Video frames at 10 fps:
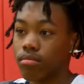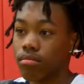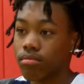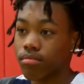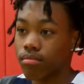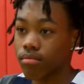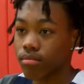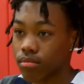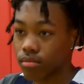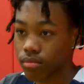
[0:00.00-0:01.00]

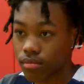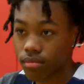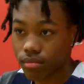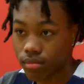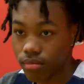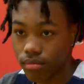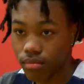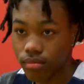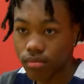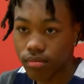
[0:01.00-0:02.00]

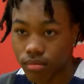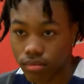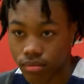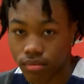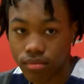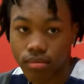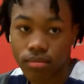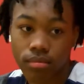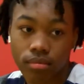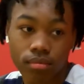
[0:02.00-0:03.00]

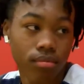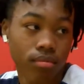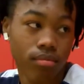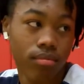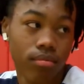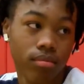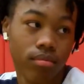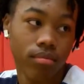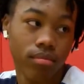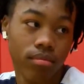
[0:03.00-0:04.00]

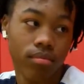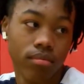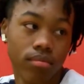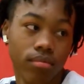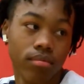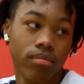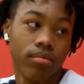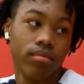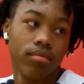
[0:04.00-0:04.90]
This person isn't speaking.